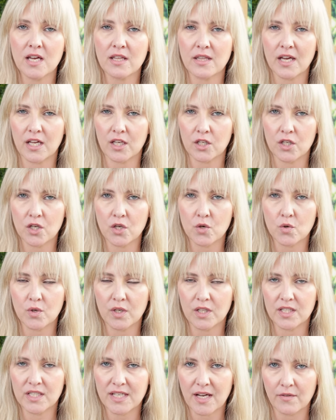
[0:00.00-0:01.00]
that you
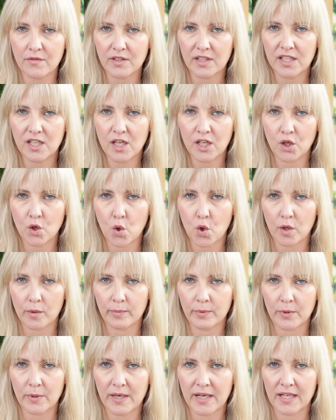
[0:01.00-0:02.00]
can definitely
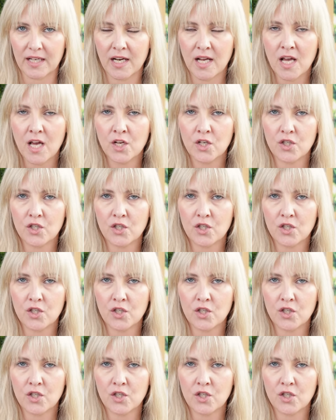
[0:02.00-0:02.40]
incorporate